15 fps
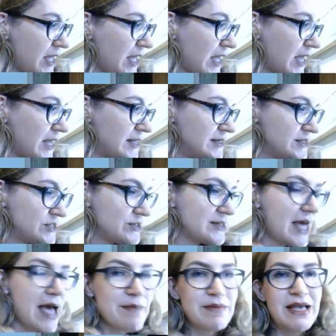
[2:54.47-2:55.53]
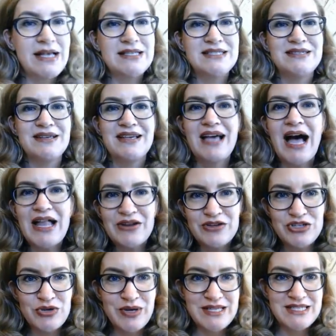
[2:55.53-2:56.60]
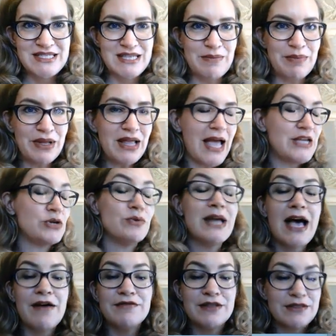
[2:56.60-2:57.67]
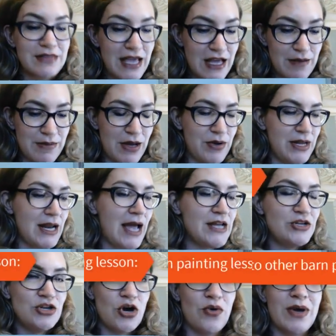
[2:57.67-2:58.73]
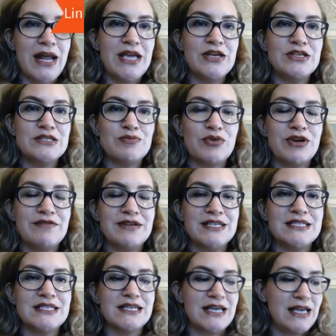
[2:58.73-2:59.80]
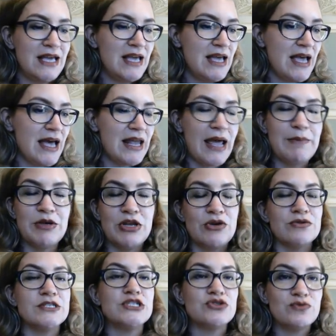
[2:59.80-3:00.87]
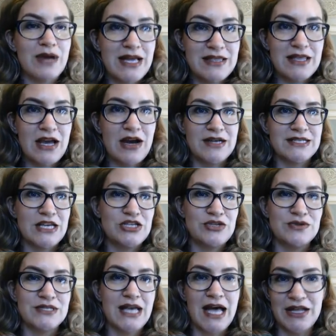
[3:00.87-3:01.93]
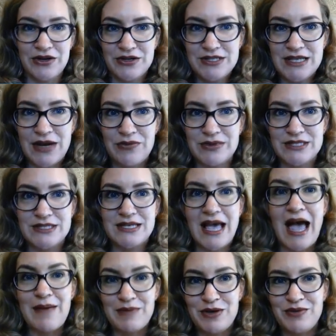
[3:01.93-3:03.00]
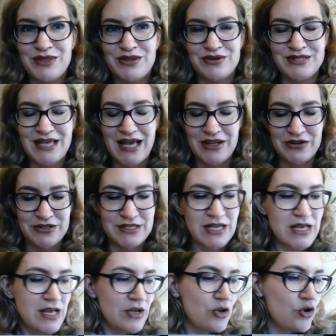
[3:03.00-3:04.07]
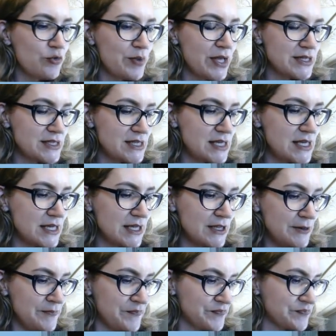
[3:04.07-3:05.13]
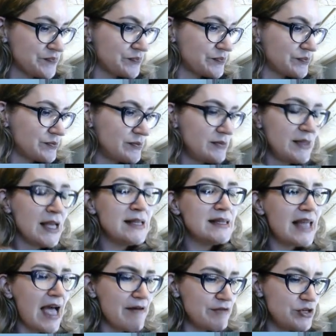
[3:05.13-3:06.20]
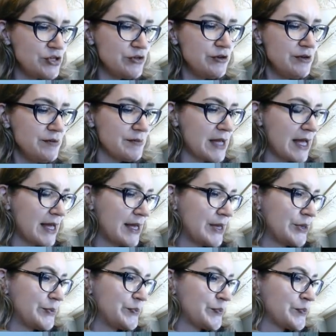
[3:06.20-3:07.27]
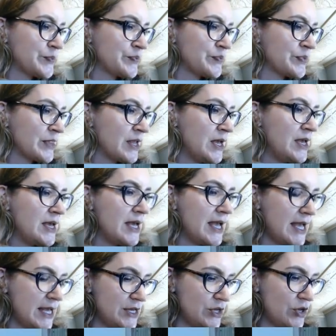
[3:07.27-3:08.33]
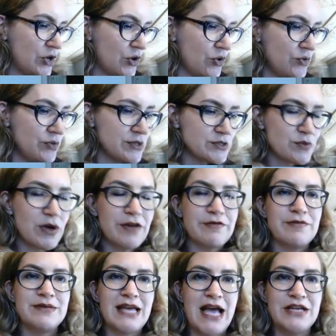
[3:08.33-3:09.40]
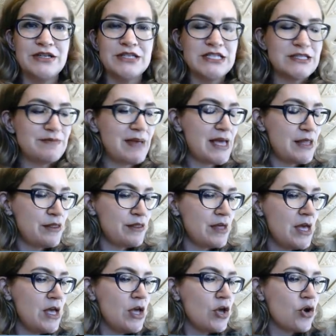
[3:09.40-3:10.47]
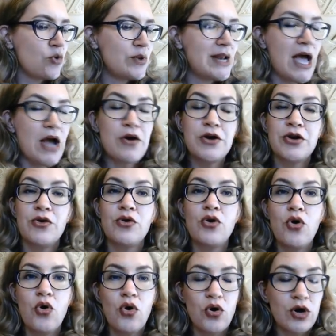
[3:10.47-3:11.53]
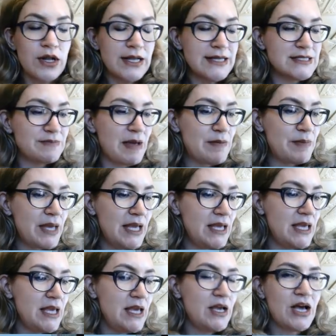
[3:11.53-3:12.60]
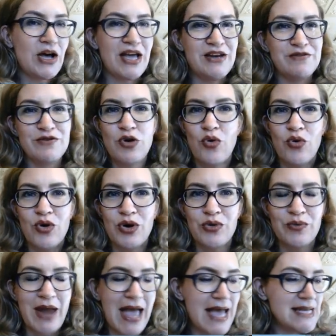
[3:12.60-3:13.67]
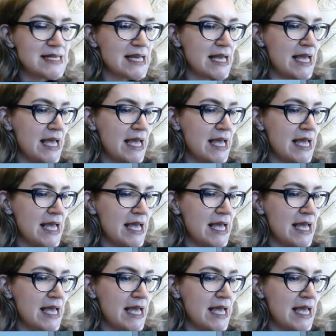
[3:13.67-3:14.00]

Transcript: And so that makes color choice simple. I don't have to think about it. I know what I used previously, and I'm going to go straight as I choose colors. I was happy with those colors. Cobalt teal, lavender, um, indigo, those were all from Daniel Smith quinacridone coral is my pinky kind of coral red